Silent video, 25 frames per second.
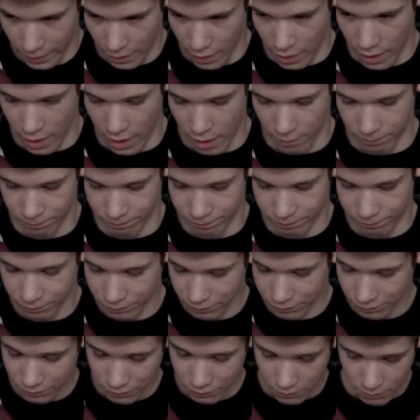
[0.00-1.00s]
Um,
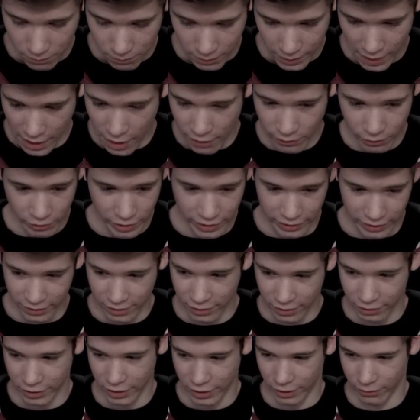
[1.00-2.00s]
however, I
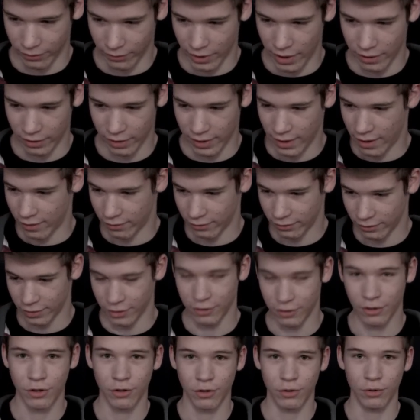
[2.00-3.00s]
still need to round it out to
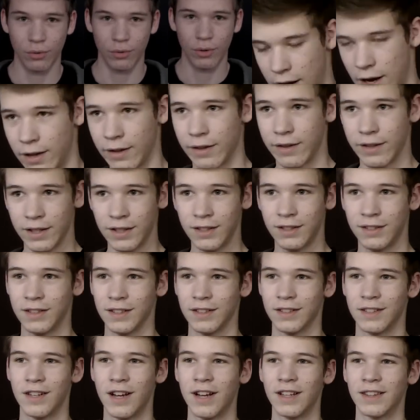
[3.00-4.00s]
two. Uh,
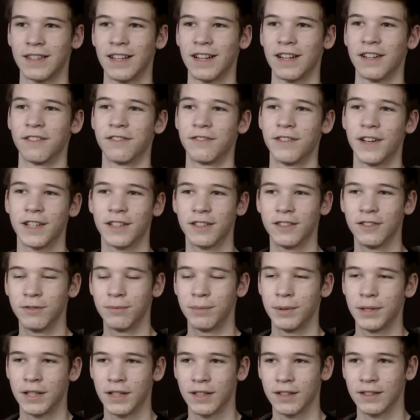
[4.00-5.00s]
this is not that
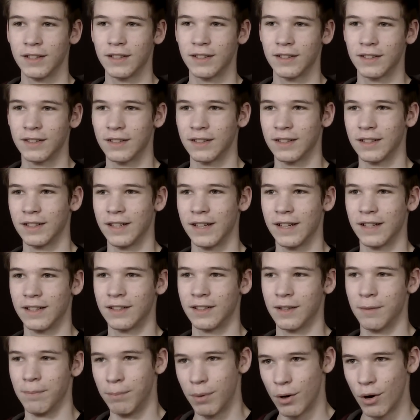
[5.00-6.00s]
effective because it's
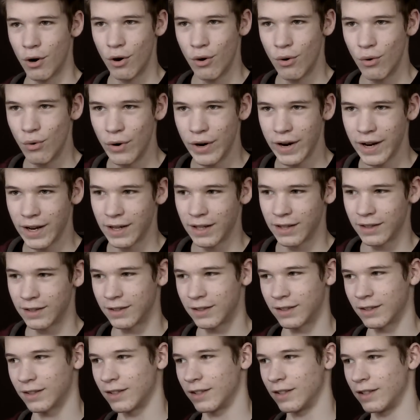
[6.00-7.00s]
it's a bow and
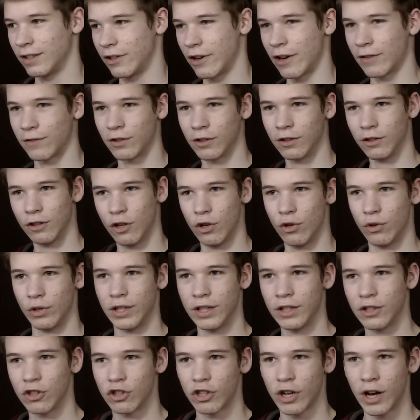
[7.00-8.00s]
it's you have to
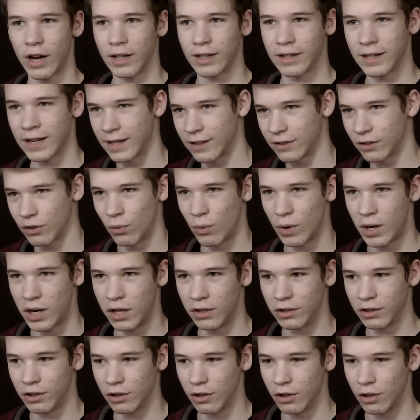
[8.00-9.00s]
load each shot. It takes a
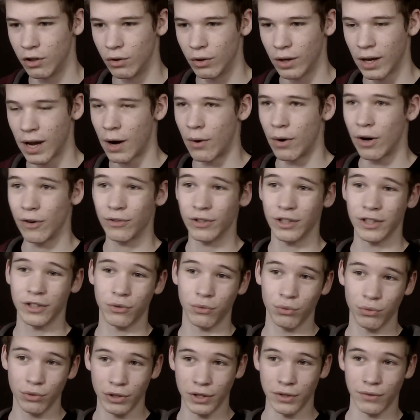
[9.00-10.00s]
while to load. However,
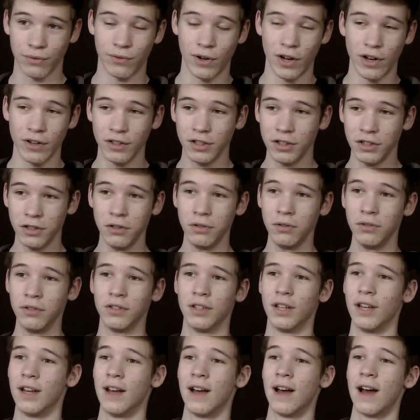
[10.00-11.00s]
it's really fun to
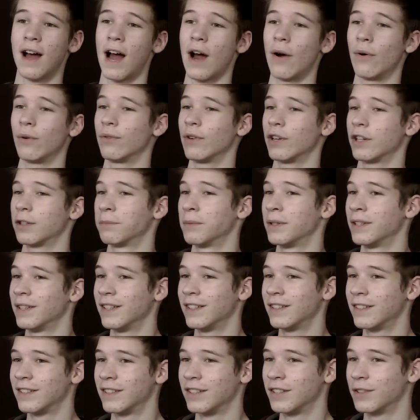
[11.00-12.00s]
use. I would
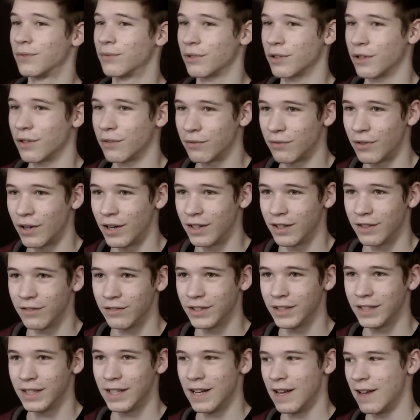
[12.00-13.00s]
recommend this just for the fun
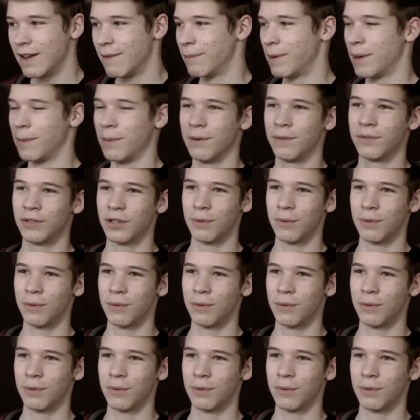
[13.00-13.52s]
of it. Maybe